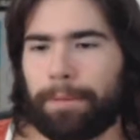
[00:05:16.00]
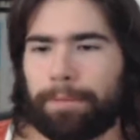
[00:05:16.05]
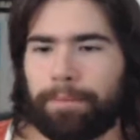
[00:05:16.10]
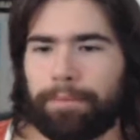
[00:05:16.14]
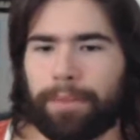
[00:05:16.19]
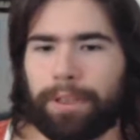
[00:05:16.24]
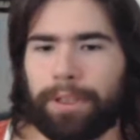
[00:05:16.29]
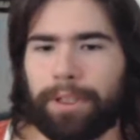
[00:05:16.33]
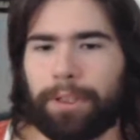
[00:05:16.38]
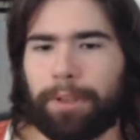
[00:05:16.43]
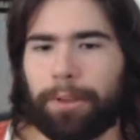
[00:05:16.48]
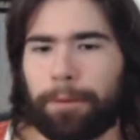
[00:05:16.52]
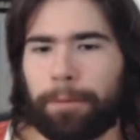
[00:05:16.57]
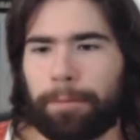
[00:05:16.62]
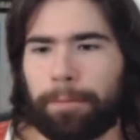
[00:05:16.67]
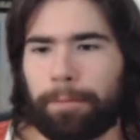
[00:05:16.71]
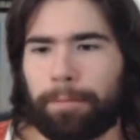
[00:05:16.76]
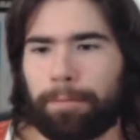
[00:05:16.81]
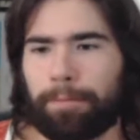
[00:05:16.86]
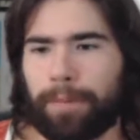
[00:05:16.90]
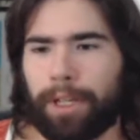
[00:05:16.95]
you know,
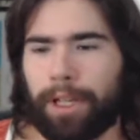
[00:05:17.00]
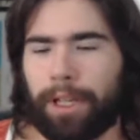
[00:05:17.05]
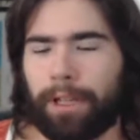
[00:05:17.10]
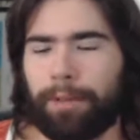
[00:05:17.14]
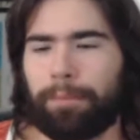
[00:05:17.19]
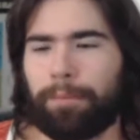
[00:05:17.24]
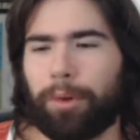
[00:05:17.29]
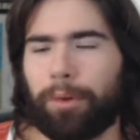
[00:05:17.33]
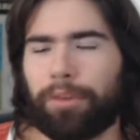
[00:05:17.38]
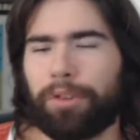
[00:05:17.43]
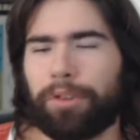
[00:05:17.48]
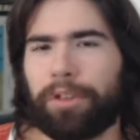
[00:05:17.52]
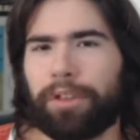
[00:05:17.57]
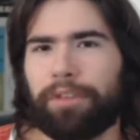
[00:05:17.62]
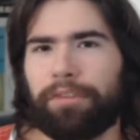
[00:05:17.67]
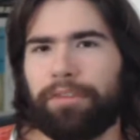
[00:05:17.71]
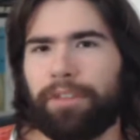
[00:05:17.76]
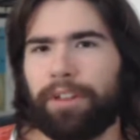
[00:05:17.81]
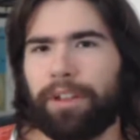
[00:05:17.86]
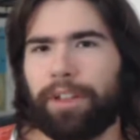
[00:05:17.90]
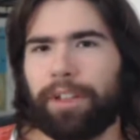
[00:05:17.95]
I'm mostly
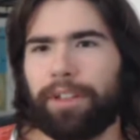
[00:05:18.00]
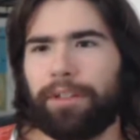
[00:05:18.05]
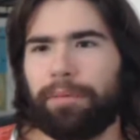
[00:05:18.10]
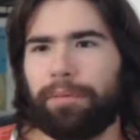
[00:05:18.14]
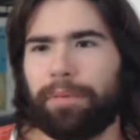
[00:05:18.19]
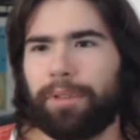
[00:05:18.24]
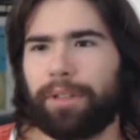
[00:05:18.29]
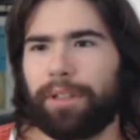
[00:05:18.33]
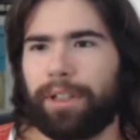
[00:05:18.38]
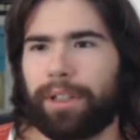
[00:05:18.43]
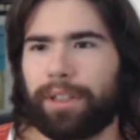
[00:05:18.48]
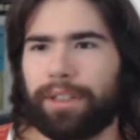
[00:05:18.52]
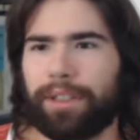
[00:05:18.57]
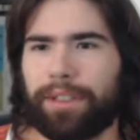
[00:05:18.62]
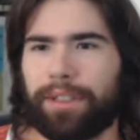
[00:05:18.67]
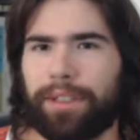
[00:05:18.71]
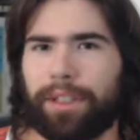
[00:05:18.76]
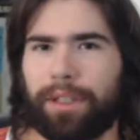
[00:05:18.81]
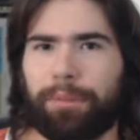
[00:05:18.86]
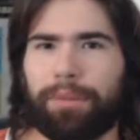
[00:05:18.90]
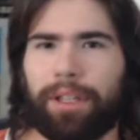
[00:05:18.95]
fine, but at the
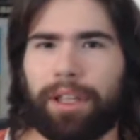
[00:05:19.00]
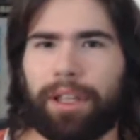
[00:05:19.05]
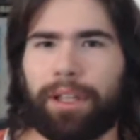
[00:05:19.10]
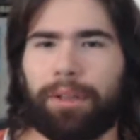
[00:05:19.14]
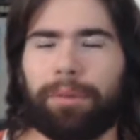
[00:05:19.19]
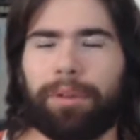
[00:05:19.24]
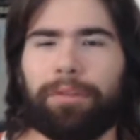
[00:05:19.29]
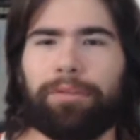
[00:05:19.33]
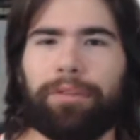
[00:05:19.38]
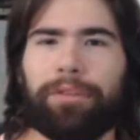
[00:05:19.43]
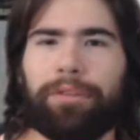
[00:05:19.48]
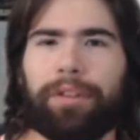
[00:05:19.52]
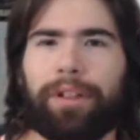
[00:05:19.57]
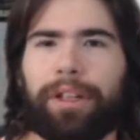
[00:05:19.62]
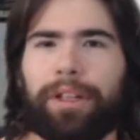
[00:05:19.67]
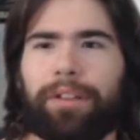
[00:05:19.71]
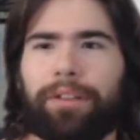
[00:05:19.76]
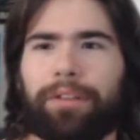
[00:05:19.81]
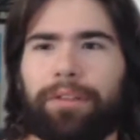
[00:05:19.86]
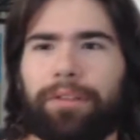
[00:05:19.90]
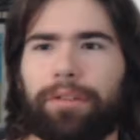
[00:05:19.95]
same time, I feel kind
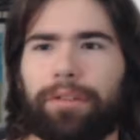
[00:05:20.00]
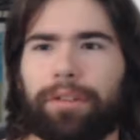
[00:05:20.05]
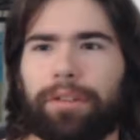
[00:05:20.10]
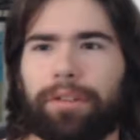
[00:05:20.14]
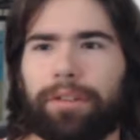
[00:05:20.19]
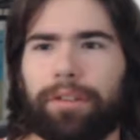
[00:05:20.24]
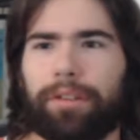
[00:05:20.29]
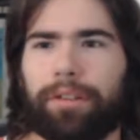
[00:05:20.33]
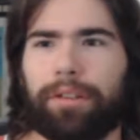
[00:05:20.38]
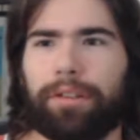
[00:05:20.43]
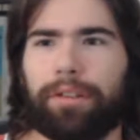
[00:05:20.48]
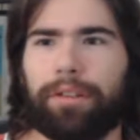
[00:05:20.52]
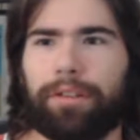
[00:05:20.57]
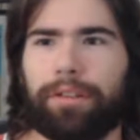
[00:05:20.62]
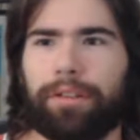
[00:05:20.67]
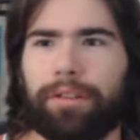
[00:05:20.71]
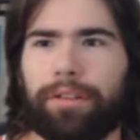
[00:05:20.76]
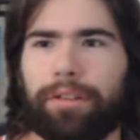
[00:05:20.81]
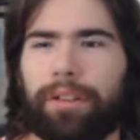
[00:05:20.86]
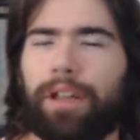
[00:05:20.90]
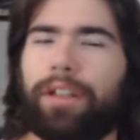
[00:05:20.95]
of
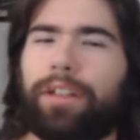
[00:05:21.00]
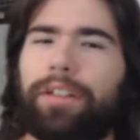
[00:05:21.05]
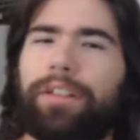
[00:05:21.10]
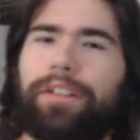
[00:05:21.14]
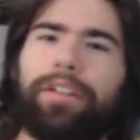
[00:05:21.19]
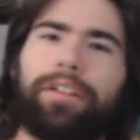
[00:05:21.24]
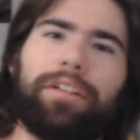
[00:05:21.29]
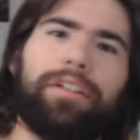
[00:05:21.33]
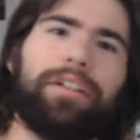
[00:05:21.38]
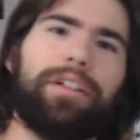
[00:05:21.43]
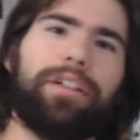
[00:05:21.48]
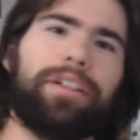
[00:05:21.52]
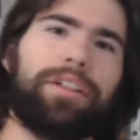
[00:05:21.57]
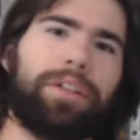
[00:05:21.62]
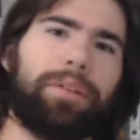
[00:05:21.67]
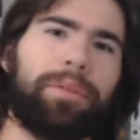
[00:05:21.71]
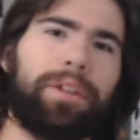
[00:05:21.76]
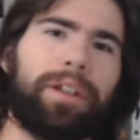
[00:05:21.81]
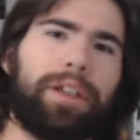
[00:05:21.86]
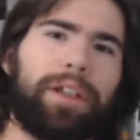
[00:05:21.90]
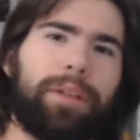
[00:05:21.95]
not good
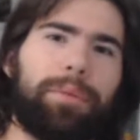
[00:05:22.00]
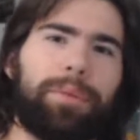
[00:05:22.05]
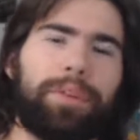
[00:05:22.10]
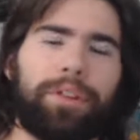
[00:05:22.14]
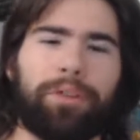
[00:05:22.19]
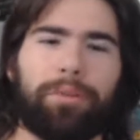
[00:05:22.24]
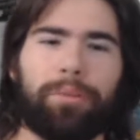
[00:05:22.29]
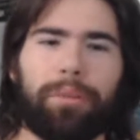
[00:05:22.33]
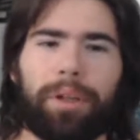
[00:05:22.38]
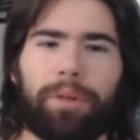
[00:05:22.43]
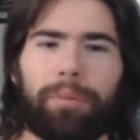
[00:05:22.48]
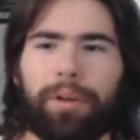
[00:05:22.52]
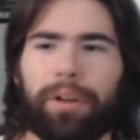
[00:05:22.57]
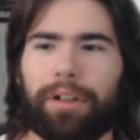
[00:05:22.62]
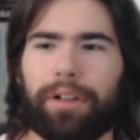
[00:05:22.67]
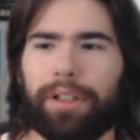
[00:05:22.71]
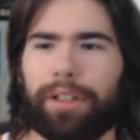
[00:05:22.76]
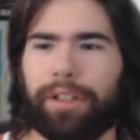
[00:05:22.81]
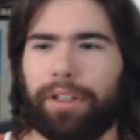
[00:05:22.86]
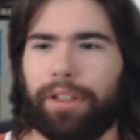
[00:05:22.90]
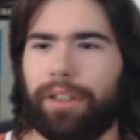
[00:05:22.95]
sometimes. So my
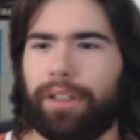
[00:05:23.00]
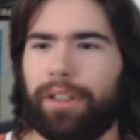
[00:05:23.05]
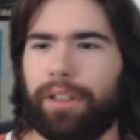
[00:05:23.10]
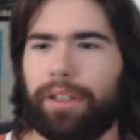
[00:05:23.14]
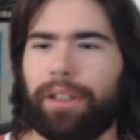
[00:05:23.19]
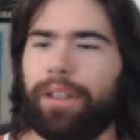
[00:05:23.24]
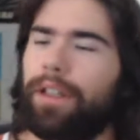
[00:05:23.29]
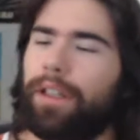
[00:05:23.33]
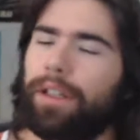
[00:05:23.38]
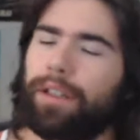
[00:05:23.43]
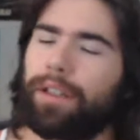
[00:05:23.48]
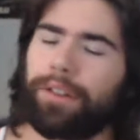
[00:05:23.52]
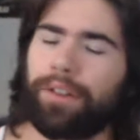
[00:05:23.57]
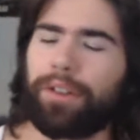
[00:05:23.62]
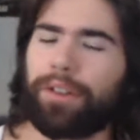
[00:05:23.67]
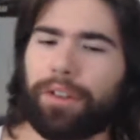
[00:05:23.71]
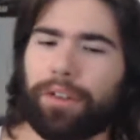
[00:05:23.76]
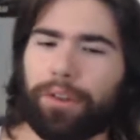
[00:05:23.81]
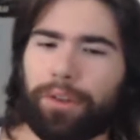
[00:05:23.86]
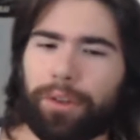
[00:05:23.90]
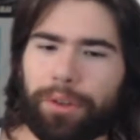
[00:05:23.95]
body
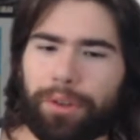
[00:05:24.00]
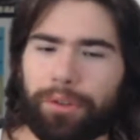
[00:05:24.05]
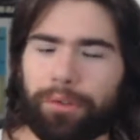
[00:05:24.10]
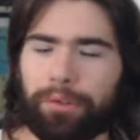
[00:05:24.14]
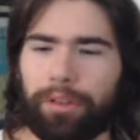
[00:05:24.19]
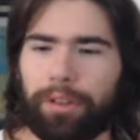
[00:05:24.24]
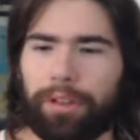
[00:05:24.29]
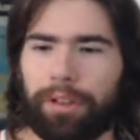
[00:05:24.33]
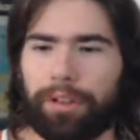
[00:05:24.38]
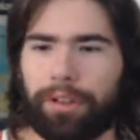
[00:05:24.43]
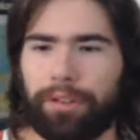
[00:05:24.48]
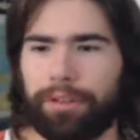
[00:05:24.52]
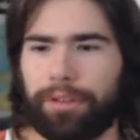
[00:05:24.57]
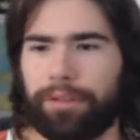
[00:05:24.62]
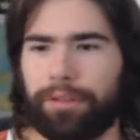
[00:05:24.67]
just goes through a lot of